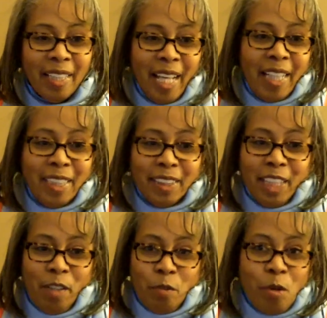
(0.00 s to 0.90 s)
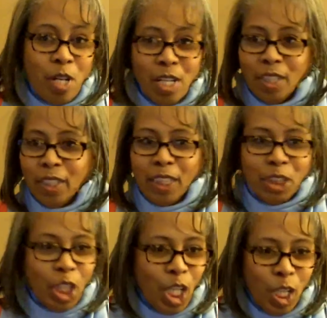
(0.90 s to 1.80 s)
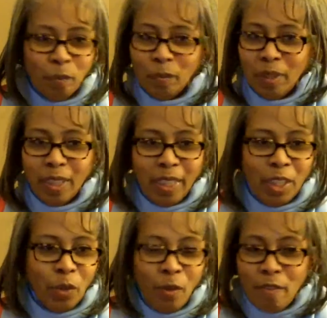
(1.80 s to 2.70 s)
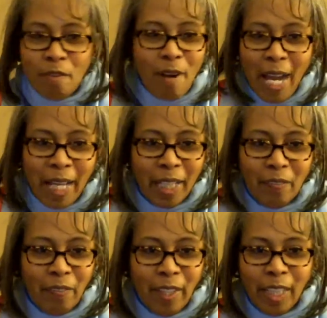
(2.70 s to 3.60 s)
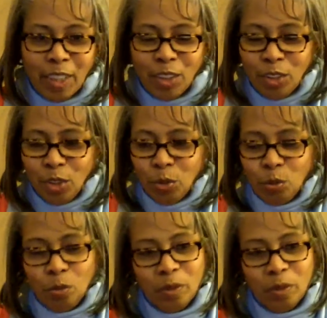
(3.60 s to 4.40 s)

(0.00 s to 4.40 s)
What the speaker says: That is, they run, they jump, they do a variety of things to